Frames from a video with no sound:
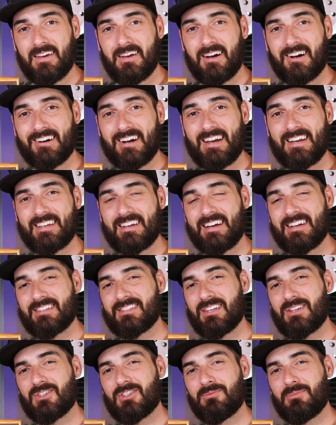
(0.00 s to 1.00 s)
All right, guys,
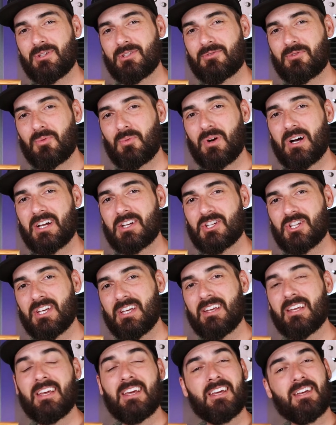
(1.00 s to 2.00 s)
thanks so much for
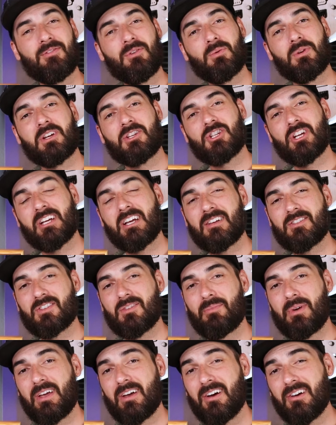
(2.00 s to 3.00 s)
watching. If you want to check out
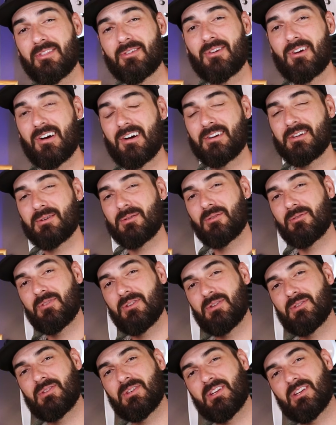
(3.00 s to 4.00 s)
some of my other audio
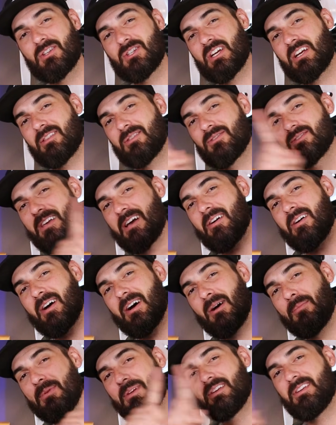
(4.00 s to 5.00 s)
reviews, you can check those out
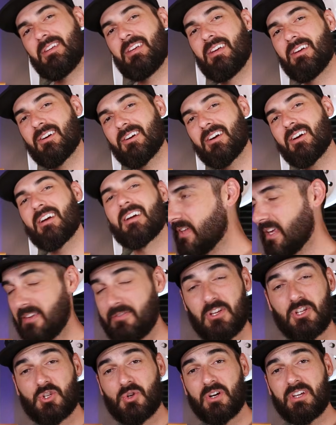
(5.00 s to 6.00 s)
up here. If
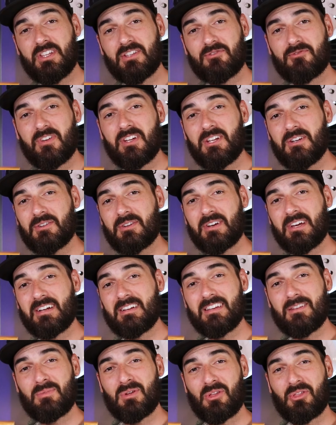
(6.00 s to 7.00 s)
you enjoyed this video, go ahead and
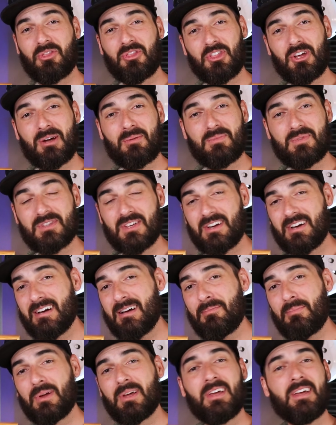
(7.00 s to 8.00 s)
give me a thumbs
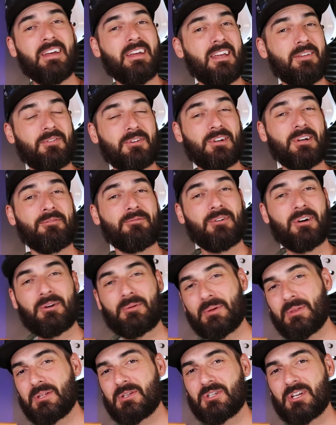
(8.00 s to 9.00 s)
up. If you're not
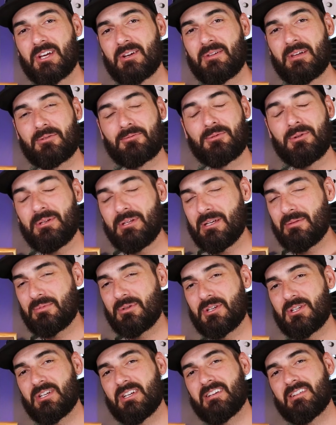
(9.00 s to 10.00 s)
following the channel, I really
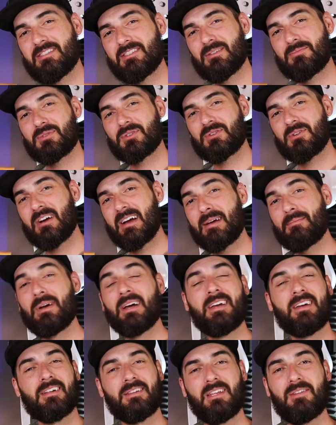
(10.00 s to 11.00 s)
appreciate it. Subscribe,
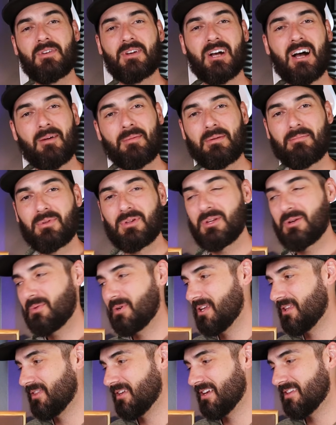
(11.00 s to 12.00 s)
leave a comment below. What
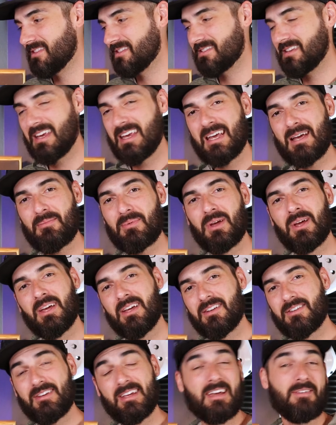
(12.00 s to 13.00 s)
do you think of this amp?
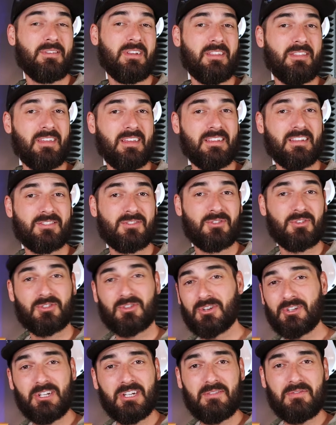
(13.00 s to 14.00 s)
Do you have anything that's an
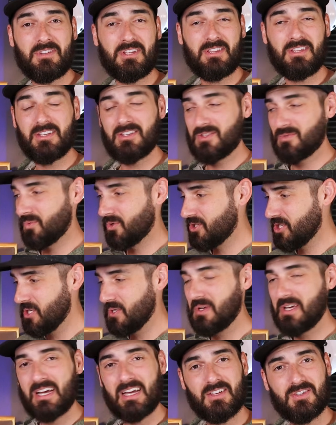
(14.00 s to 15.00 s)
alternative to this? What are
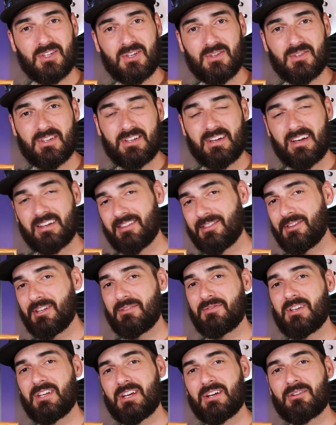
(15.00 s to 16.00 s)
you guys using? I'd
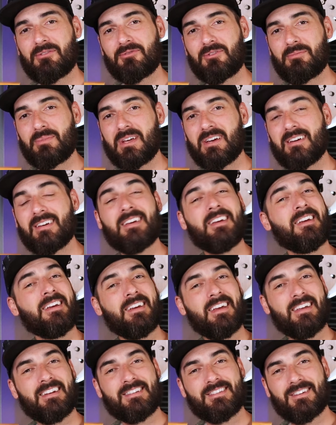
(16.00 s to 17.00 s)
love to hear from you.
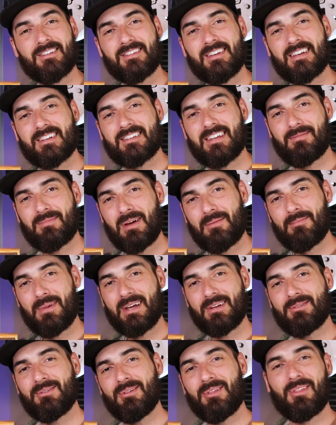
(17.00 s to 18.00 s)
And until next time, I'm
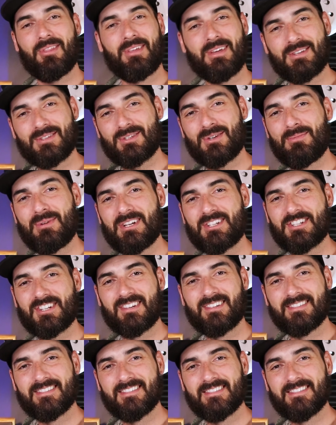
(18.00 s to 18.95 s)
Michael. Thanks so much.